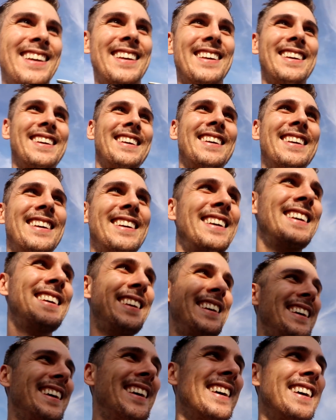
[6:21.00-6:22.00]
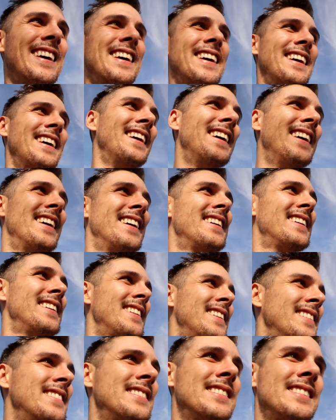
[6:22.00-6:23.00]
not. We only spend
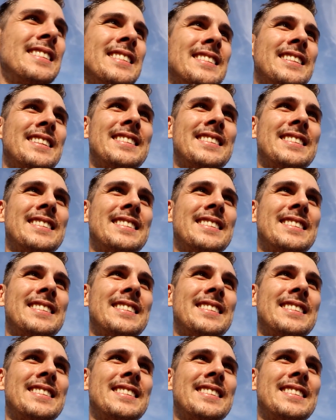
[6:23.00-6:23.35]
twenty-five